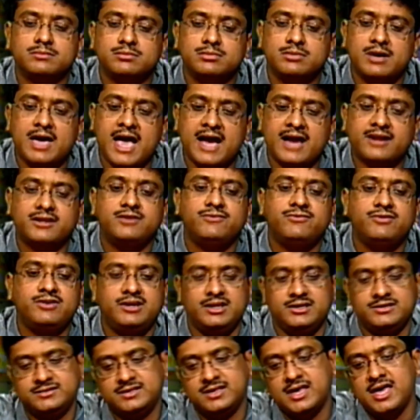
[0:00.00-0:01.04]

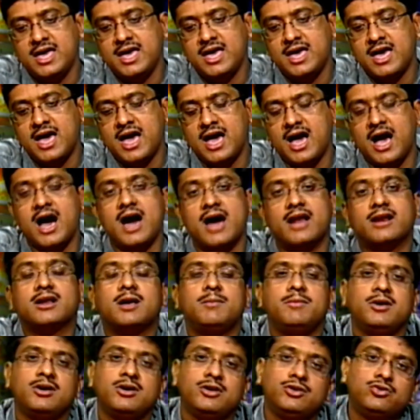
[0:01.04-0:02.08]
activities are
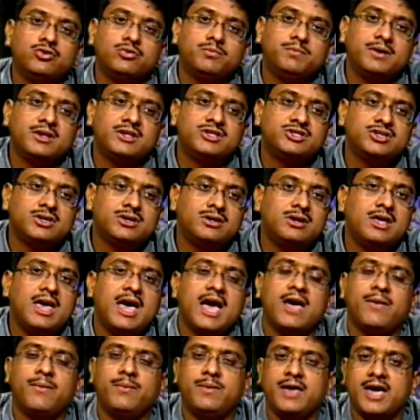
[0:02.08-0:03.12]
coming into picture
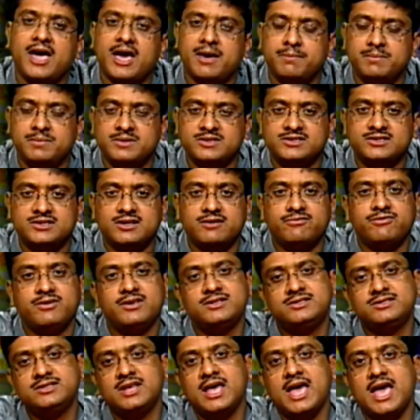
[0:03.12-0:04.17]
and they have been
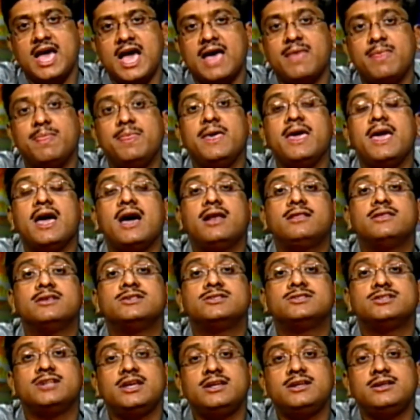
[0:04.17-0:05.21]
surfaced, and they are the
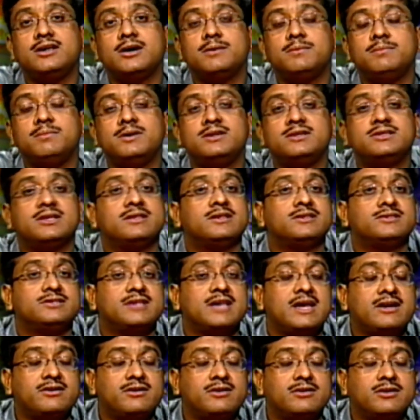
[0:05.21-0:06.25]
state governments and the
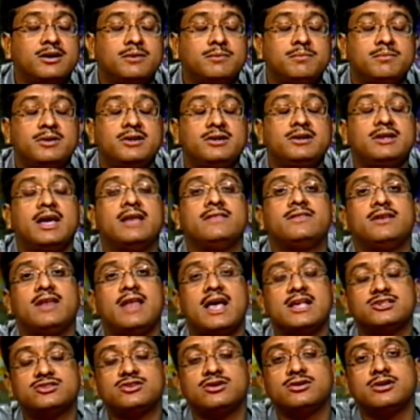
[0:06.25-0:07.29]
central government and the
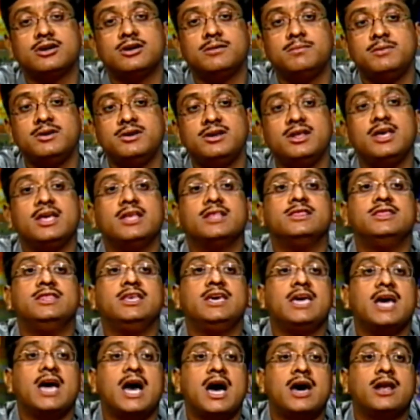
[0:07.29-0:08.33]
national government, they
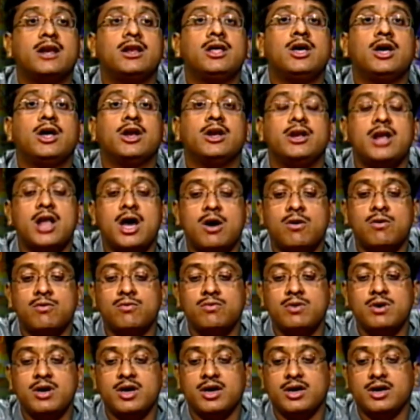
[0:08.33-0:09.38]
are now
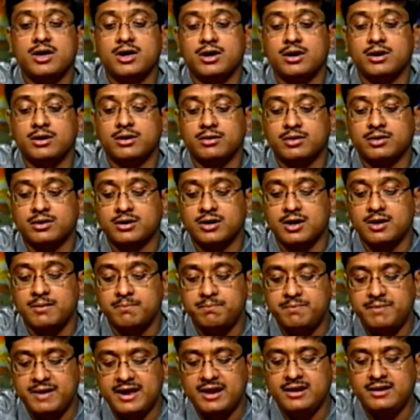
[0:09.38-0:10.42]

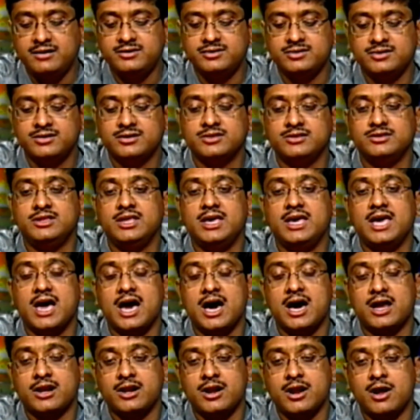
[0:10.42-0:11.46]
compelled, they are
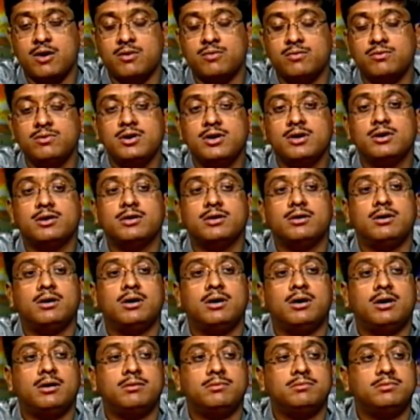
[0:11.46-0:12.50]
now
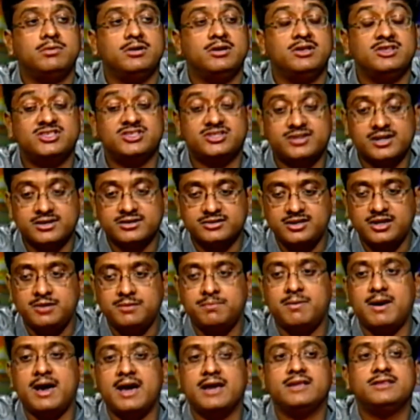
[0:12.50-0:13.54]
instructed
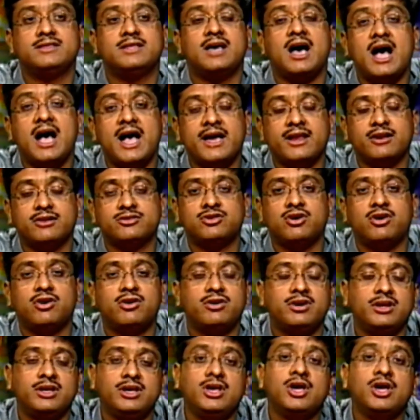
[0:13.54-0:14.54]
by the higher authority